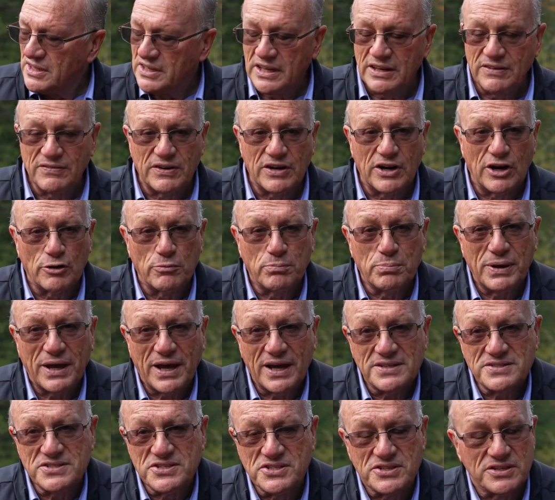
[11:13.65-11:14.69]
even our
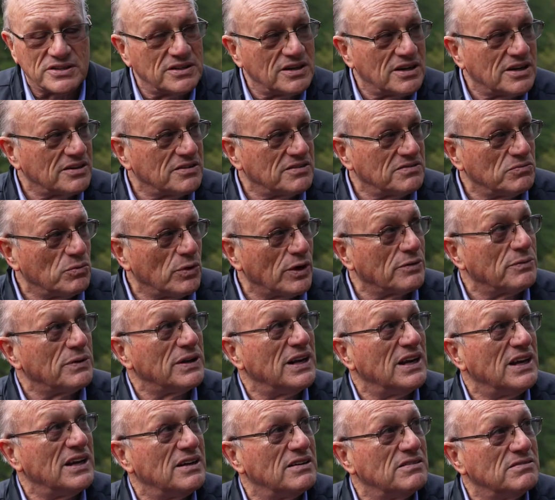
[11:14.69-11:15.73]
pets and where we
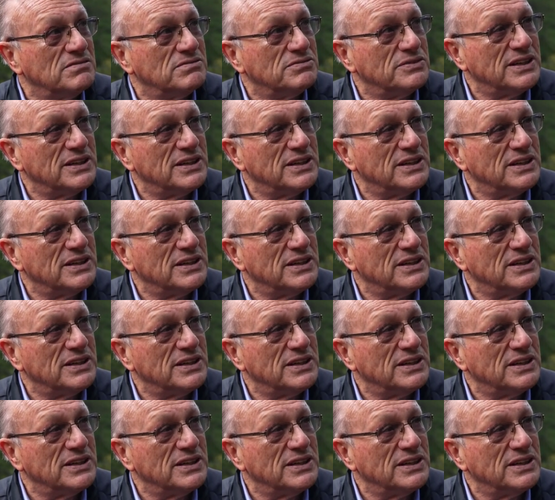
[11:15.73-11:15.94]
live.